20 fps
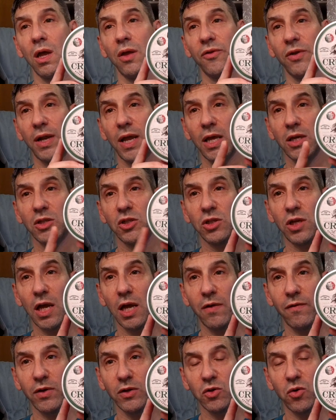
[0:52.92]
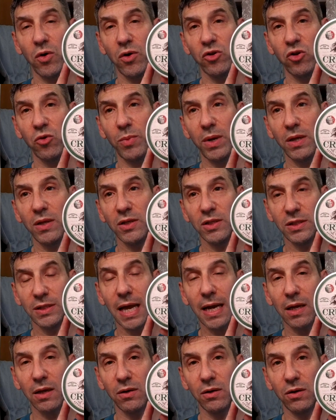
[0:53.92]
Today's shave is going to be the
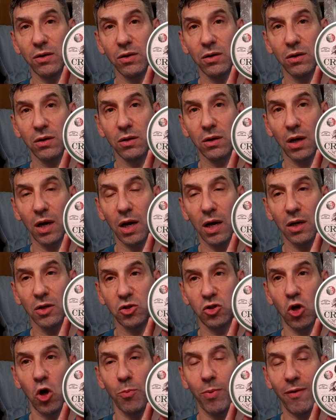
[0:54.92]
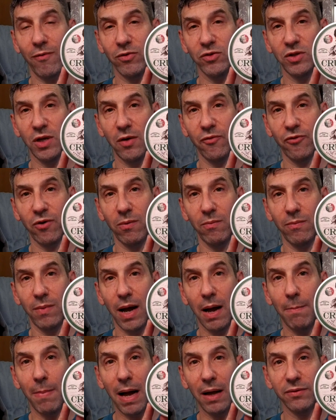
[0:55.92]
second uh, soap I received from
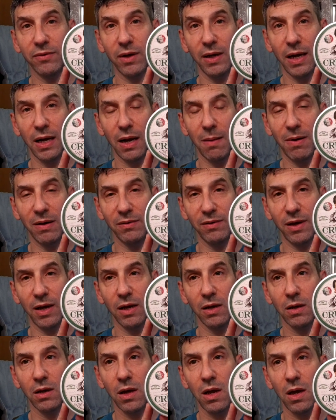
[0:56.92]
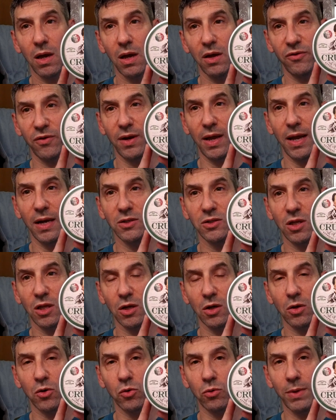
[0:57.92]
Abbate y La Mantia. Today is
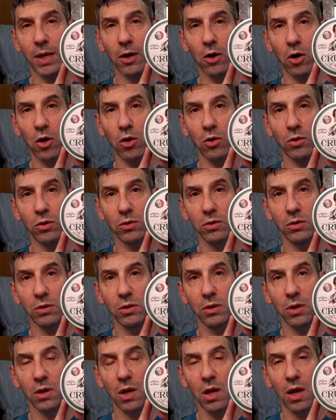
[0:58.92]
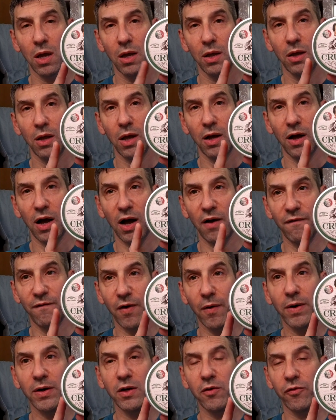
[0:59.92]
the Crumiro, a
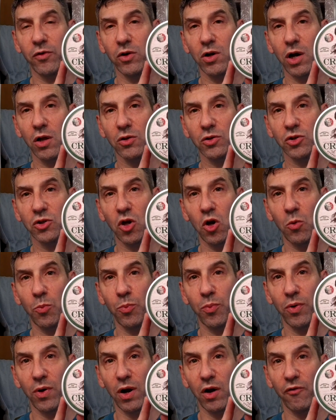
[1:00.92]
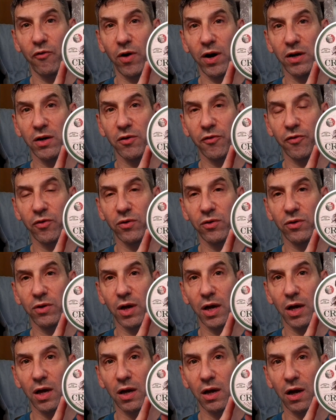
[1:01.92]
very different color soap, a very different
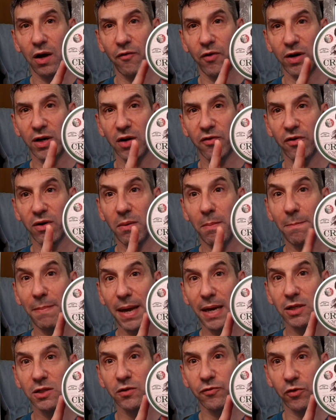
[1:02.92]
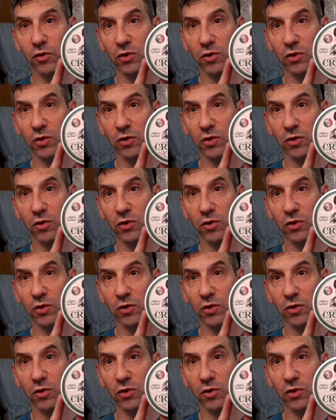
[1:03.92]
uh, a very different base